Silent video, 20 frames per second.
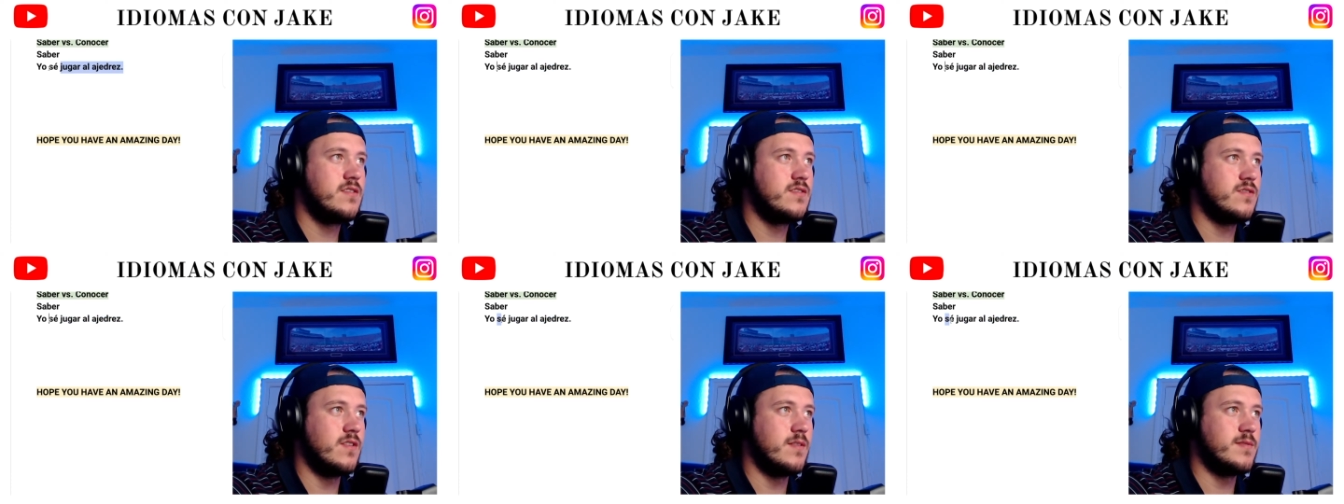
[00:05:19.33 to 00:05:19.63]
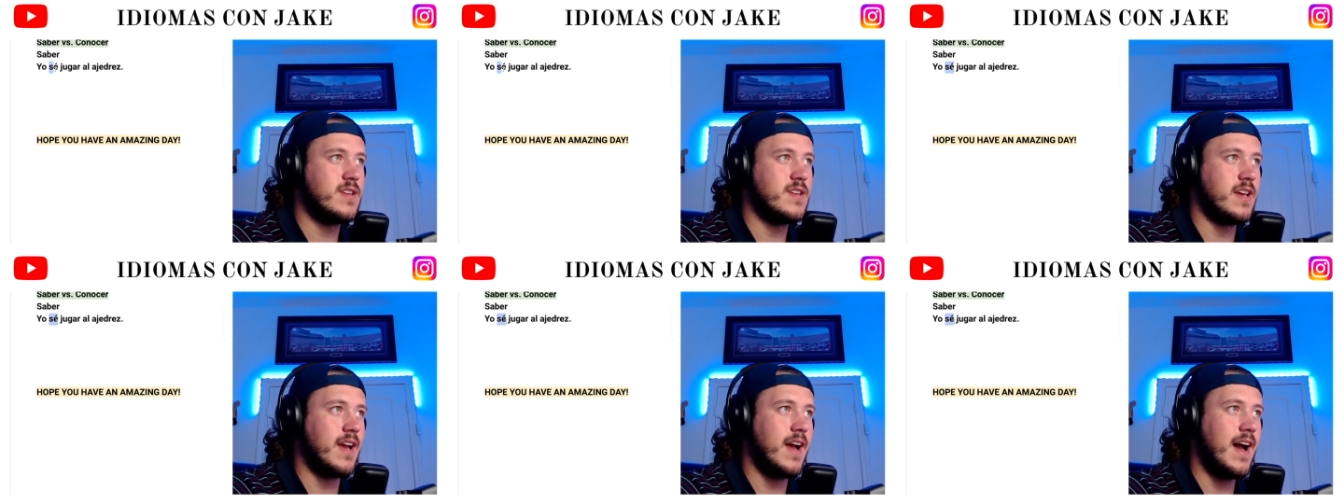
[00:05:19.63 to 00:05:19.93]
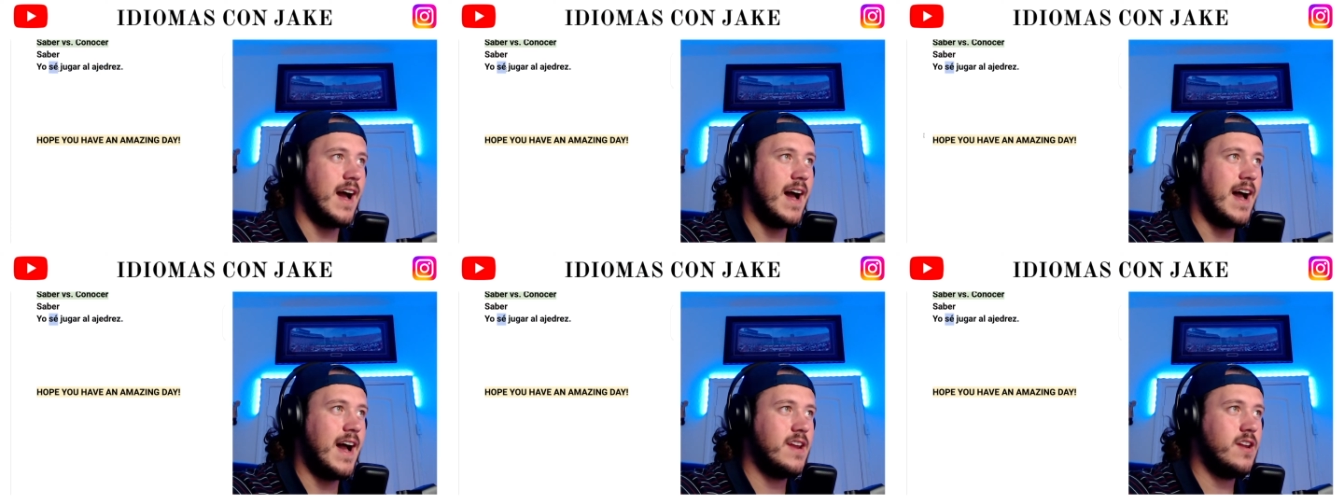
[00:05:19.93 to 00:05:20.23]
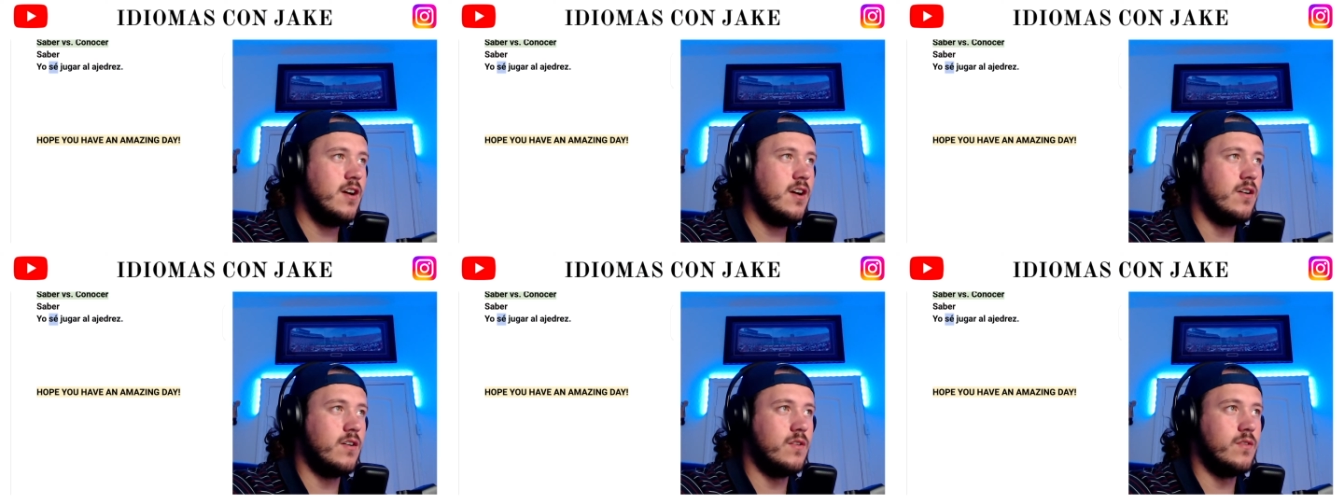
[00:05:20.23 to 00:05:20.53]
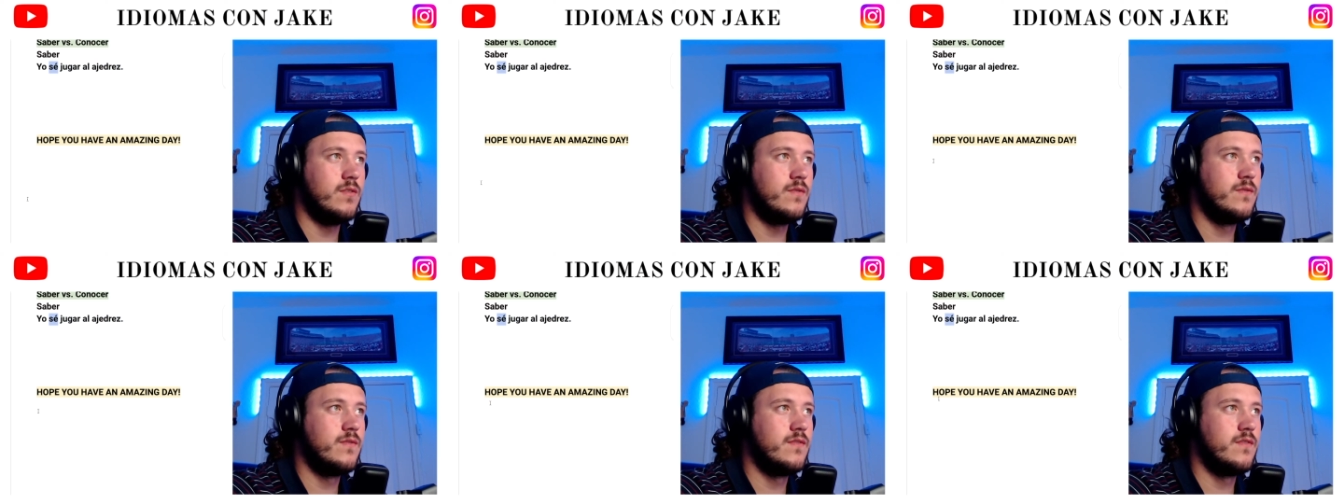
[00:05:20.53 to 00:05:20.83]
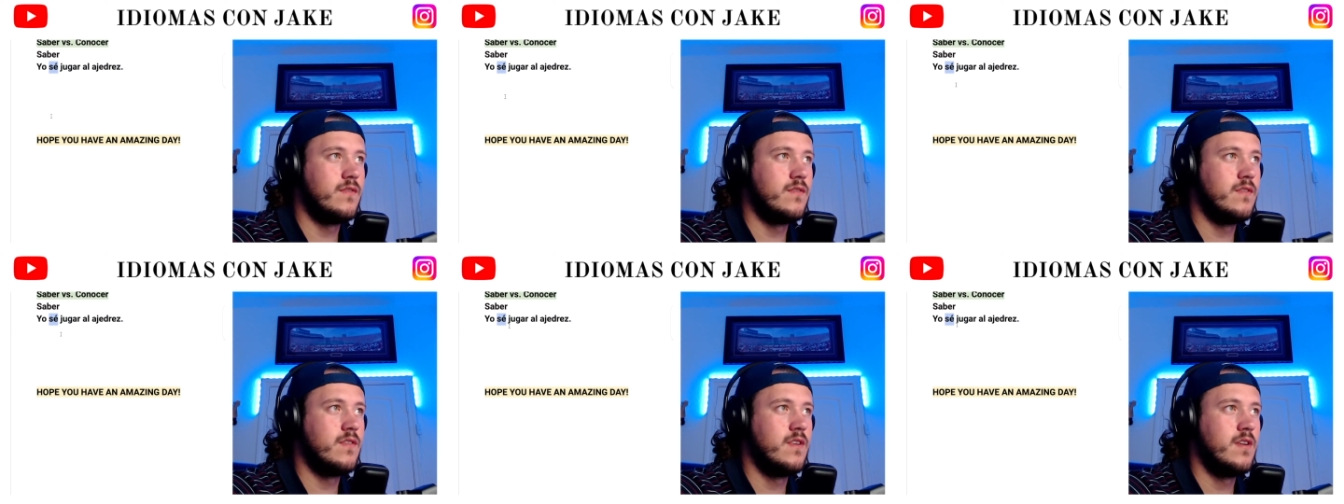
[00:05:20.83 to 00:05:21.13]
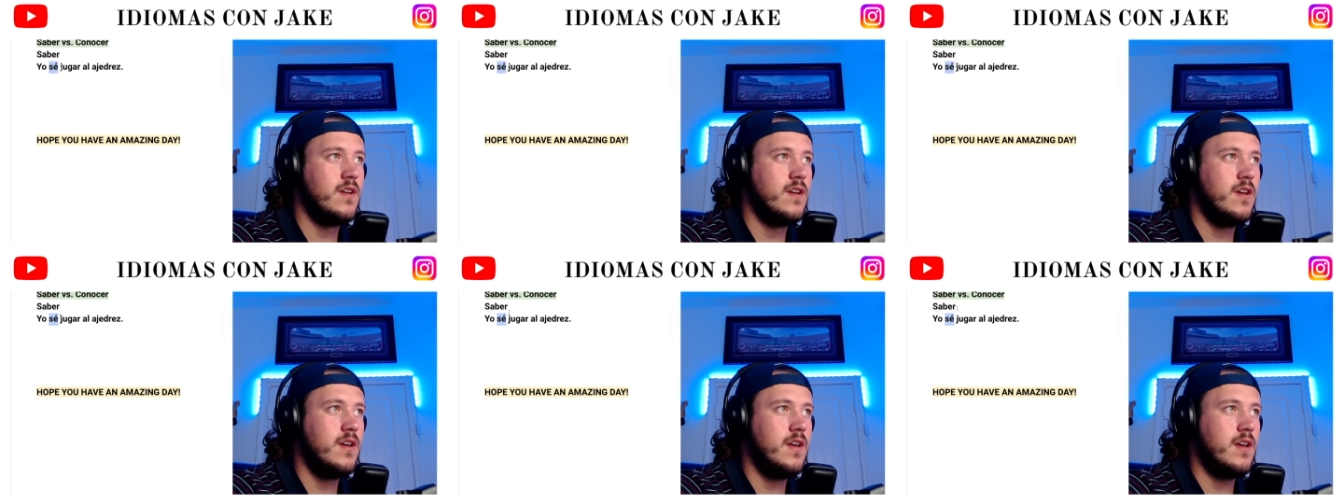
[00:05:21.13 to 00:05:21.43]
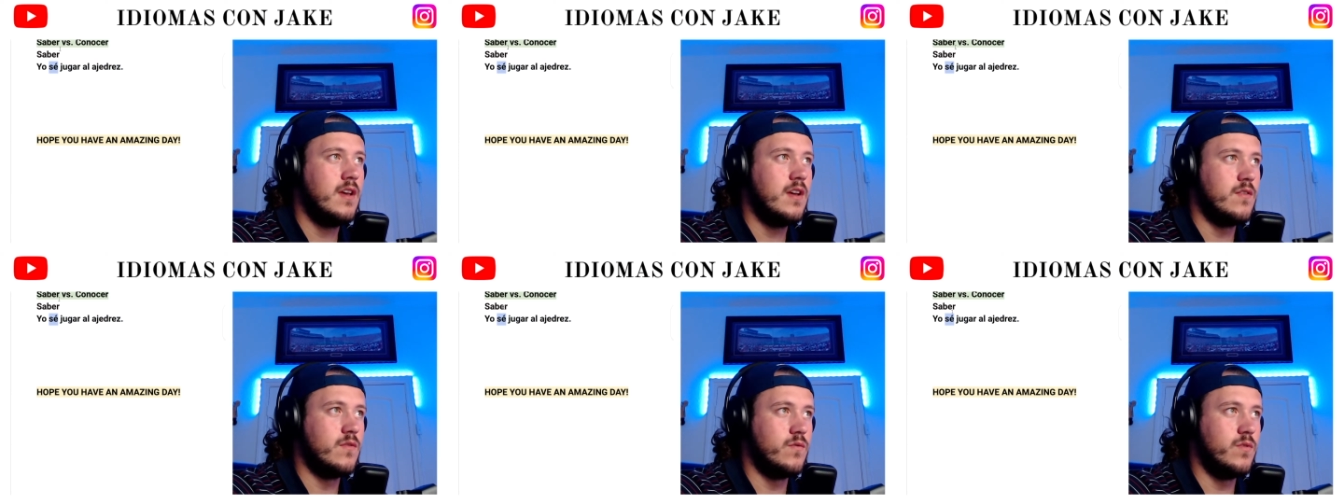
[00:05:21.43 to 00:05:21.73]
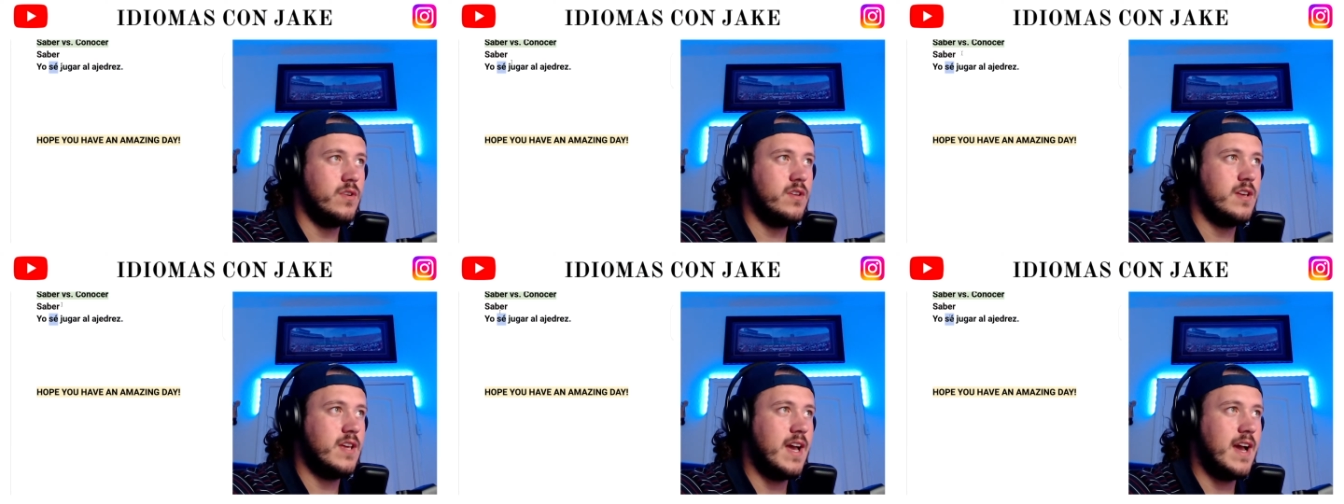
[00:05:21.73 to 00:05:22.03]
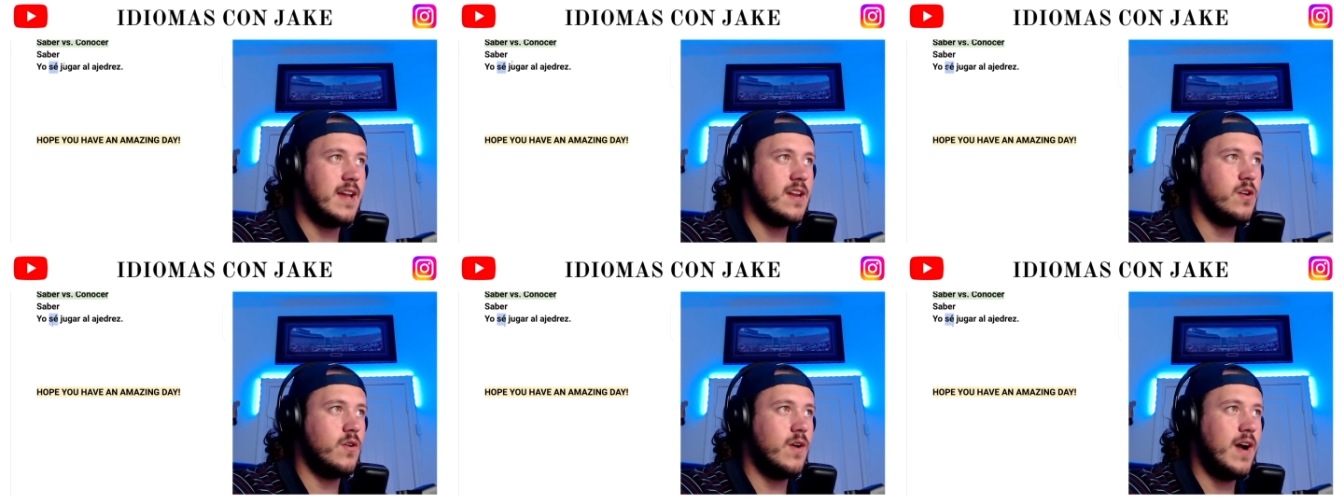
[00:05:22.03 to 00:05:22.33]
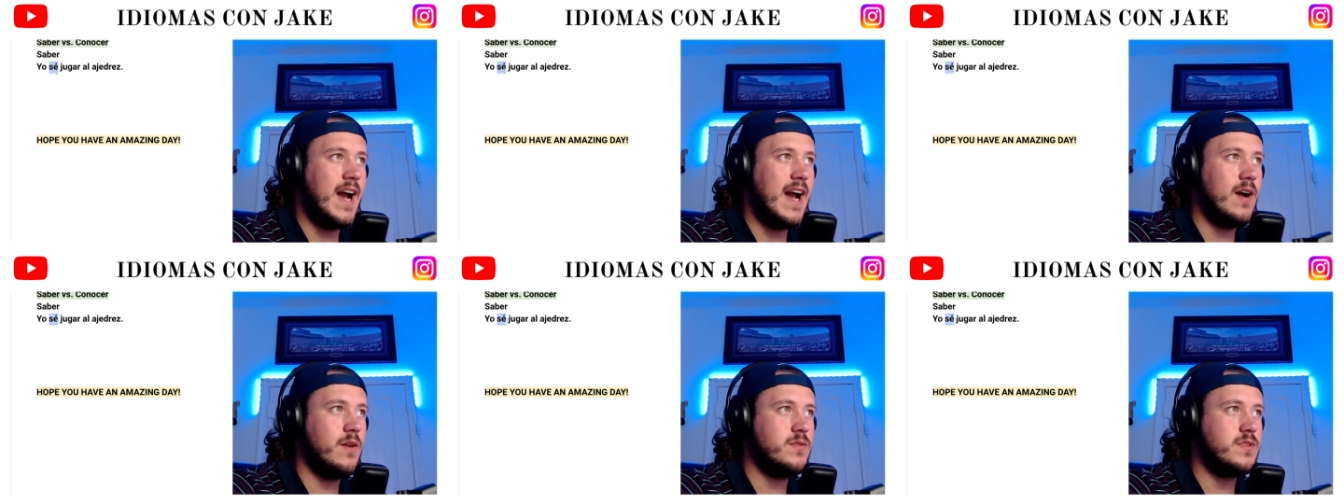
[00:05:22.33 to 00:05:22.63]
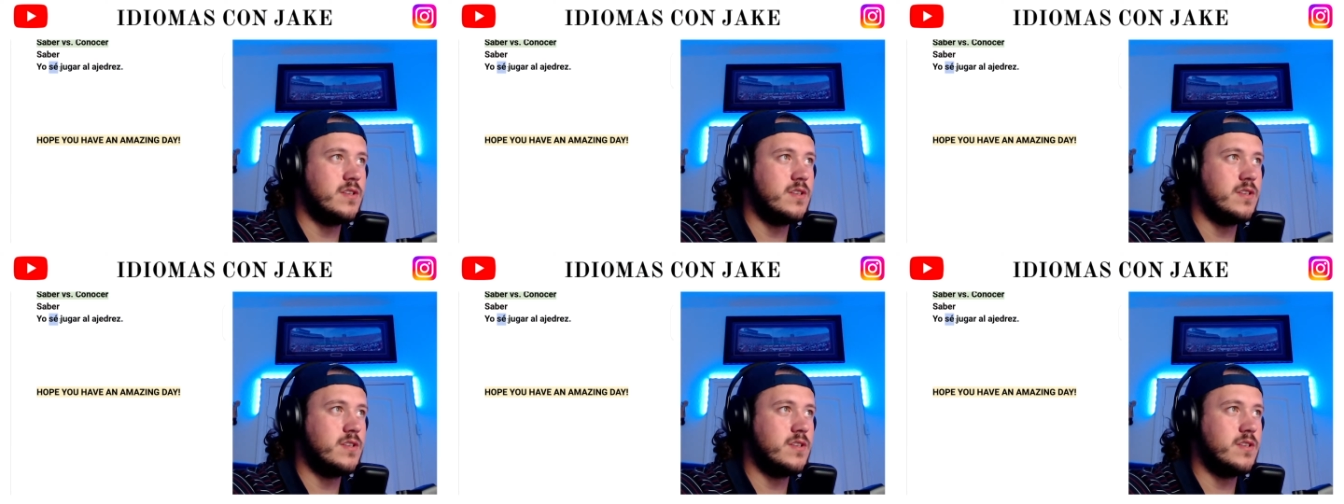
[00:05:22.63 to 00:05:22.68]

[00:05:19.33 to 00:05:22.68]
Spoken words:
So I'm saying, I know how